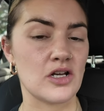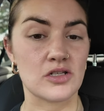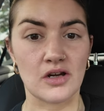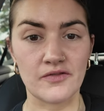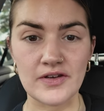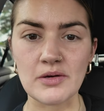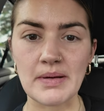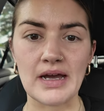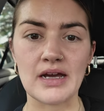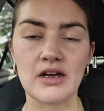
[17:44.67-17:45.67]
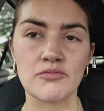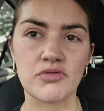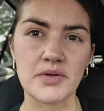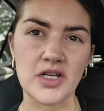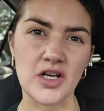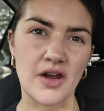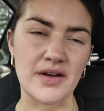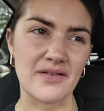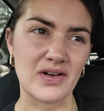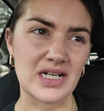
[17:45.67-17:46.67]
Because I'll feel better. I'm probably going to go
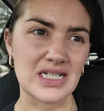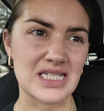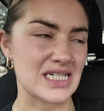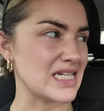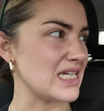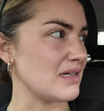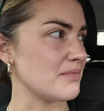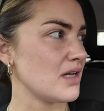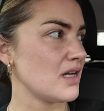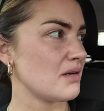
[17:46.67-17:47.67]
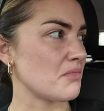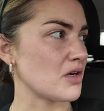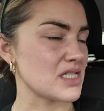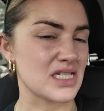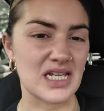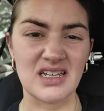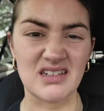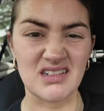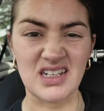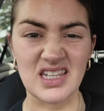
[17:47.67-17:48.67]
and have like a steam. Might sit
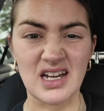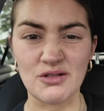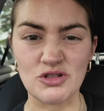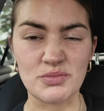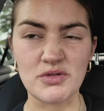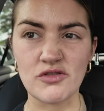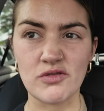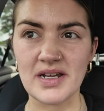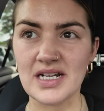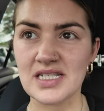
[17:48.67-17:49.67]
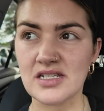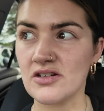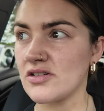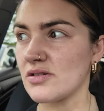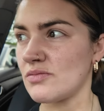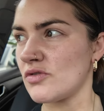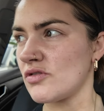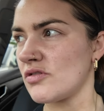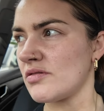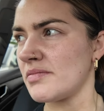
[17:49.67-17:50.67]
near the outdoor pool for a bit because it's nice and
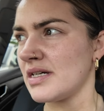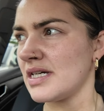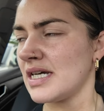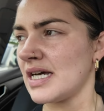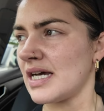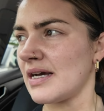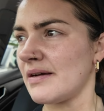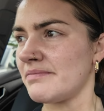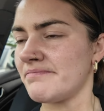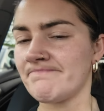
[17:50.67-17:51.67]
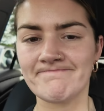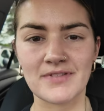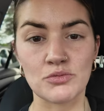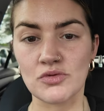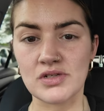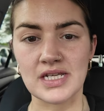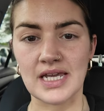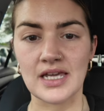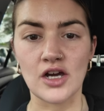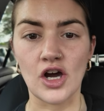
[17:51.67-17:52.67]
warm. We'll
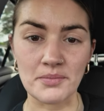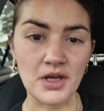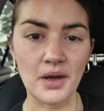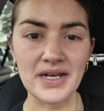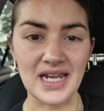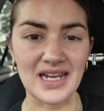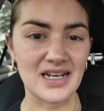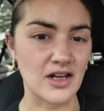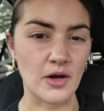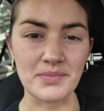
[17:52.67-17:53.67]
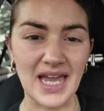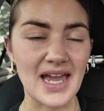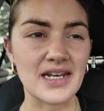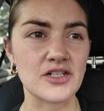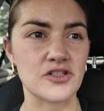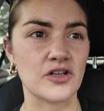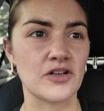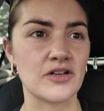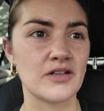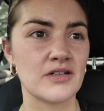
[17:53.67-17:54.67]
see. I'm going in. I'm getting it
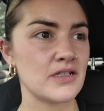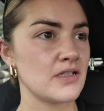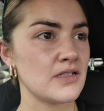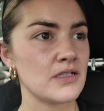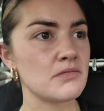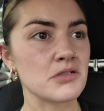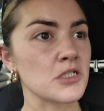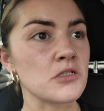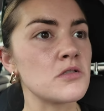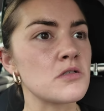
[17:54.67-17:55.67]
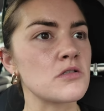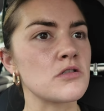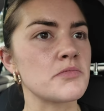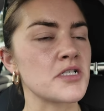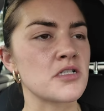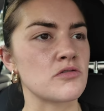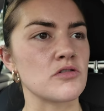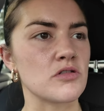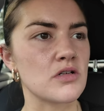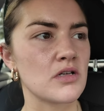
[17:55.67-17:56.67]
done by hook or by
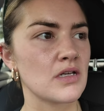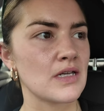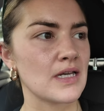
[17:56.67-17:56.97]
crook.